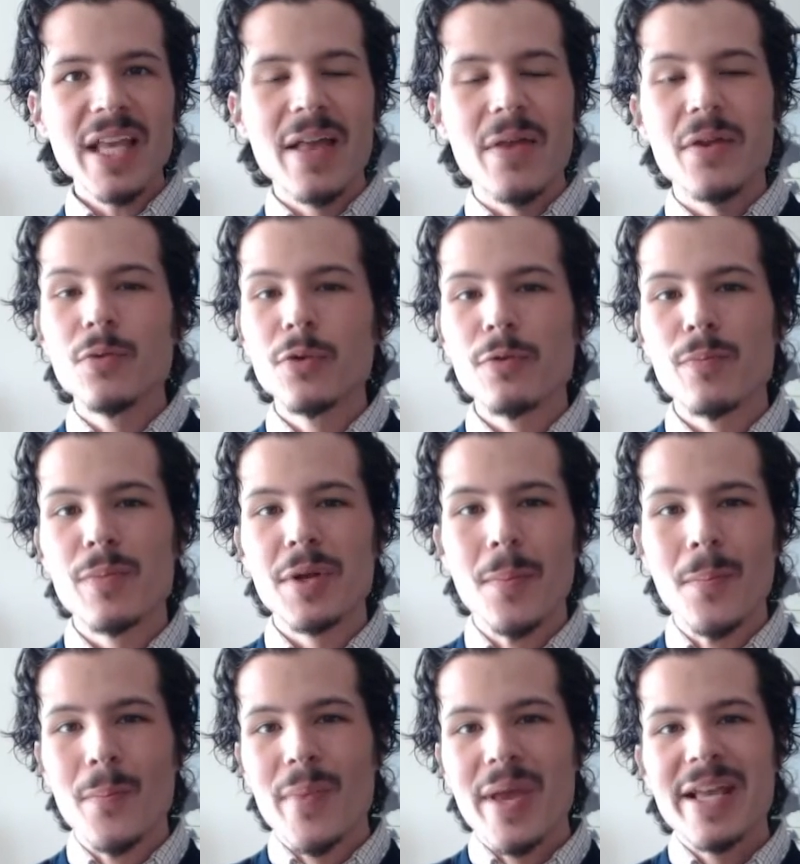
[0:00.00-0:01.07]
and it would have been a
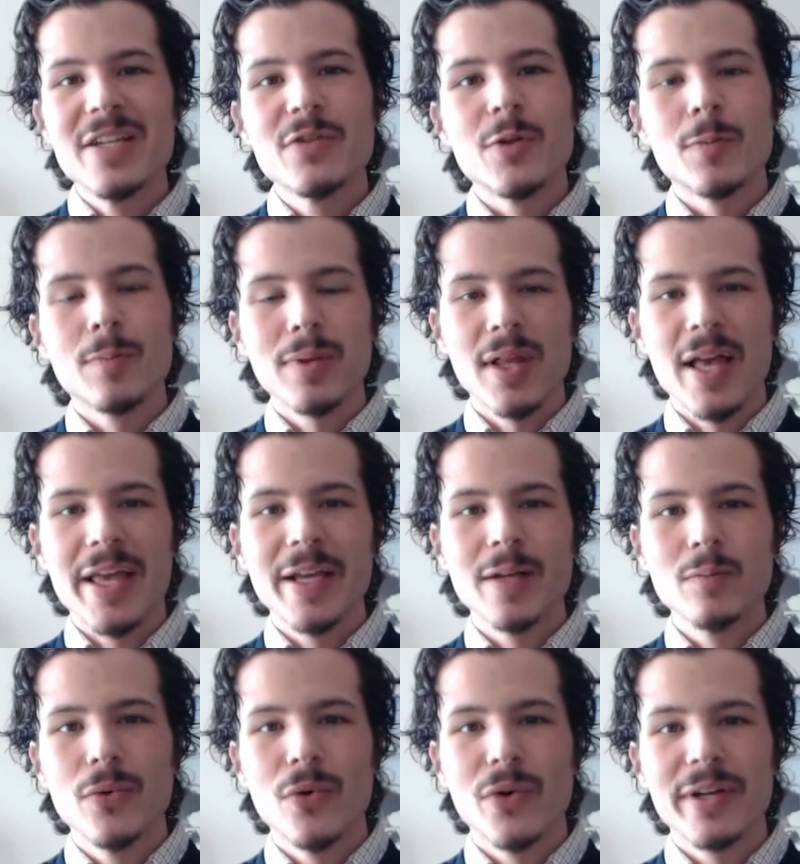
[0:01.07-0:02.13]
major
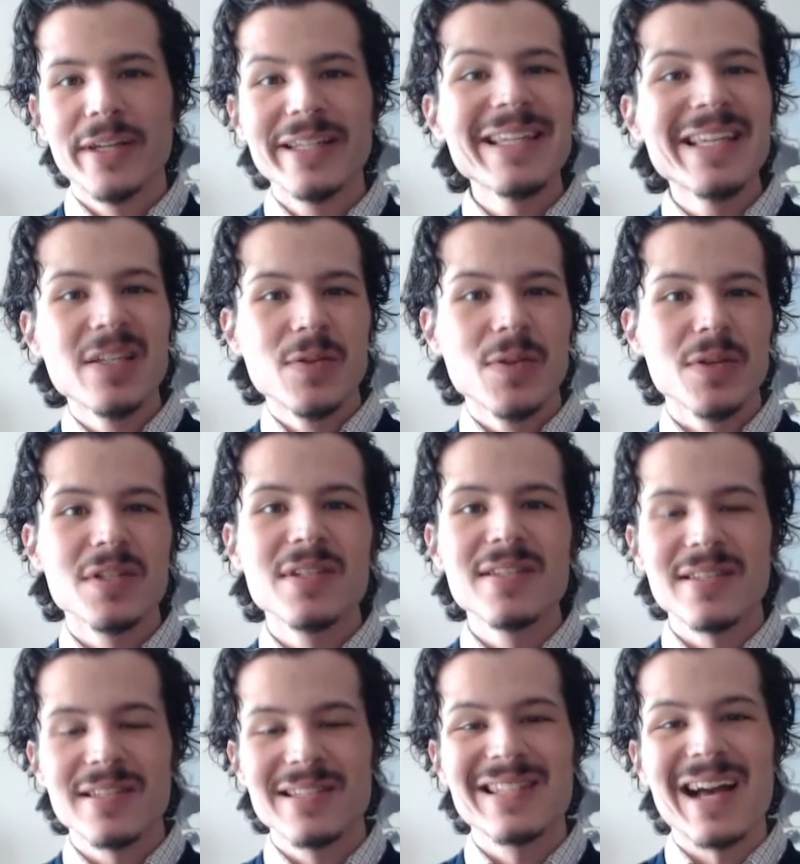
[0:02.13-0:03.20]
playing point in these
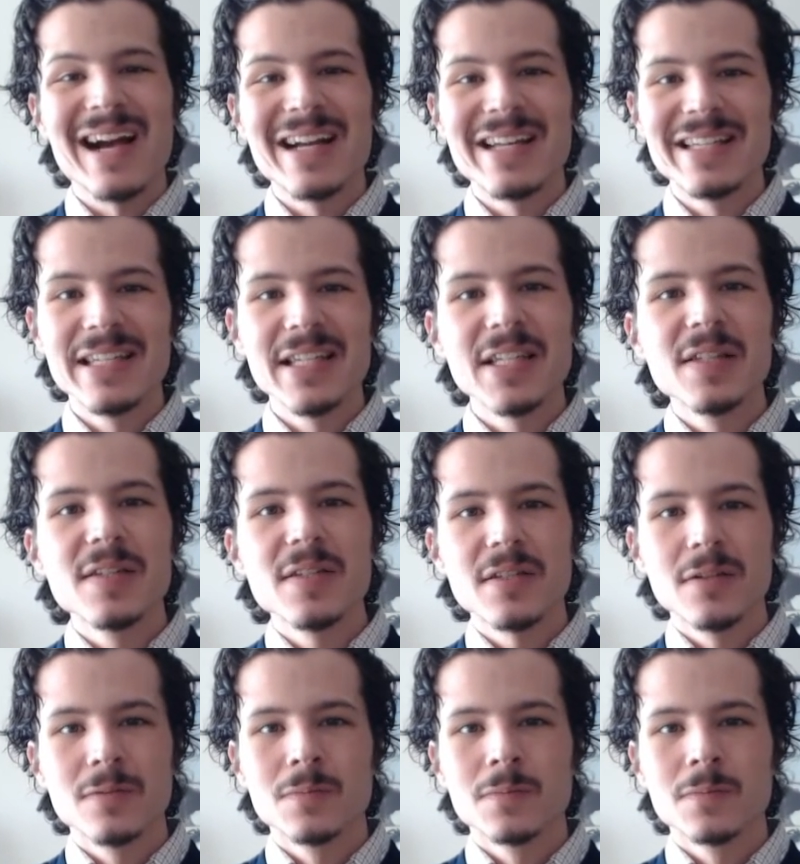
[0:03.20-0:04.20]
societies.